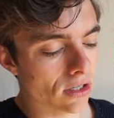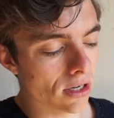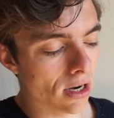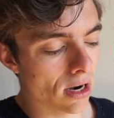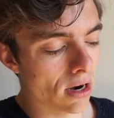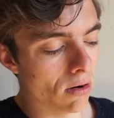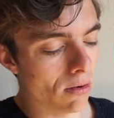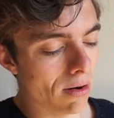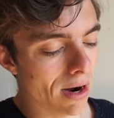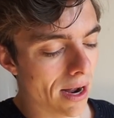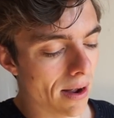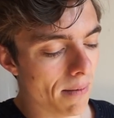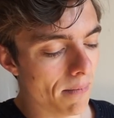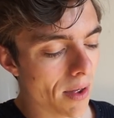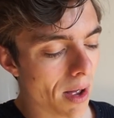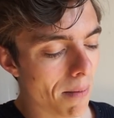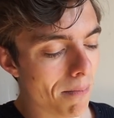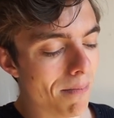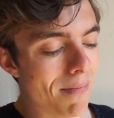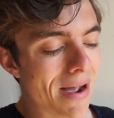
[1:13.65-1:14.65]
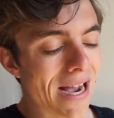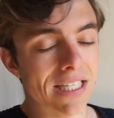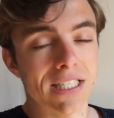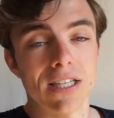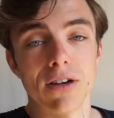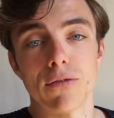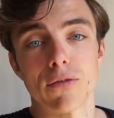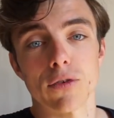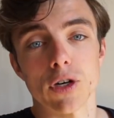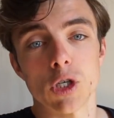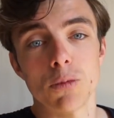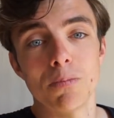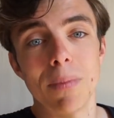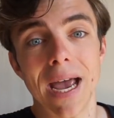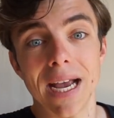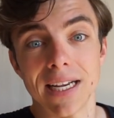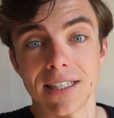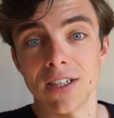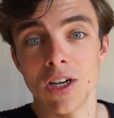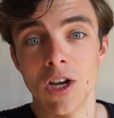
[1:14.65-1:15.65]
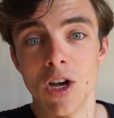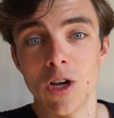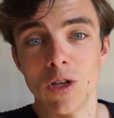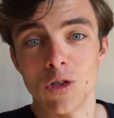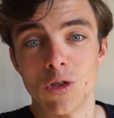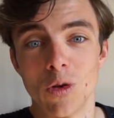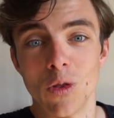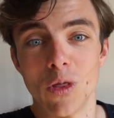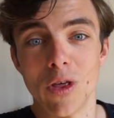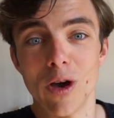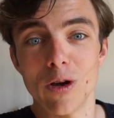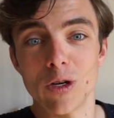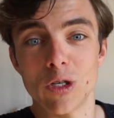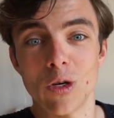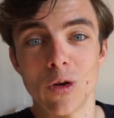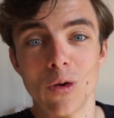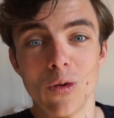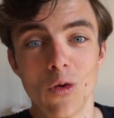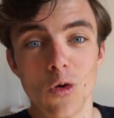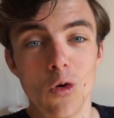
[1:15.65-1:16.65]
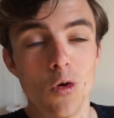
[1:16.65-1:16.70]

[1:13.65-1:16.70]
So um, a massive respect to those who,